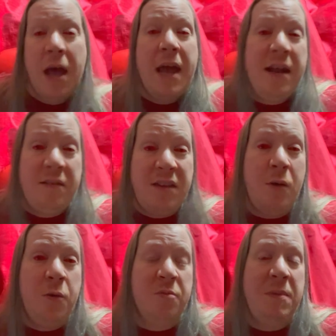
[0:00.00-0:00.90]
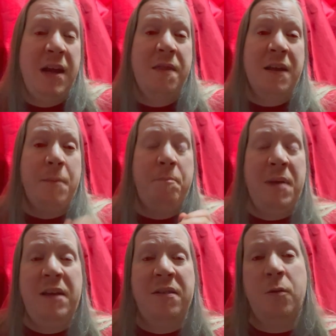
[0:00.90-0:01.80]
It tickles me that a
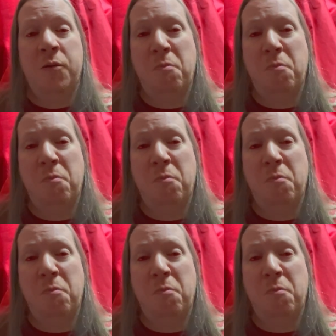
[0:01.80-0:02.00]
piece that was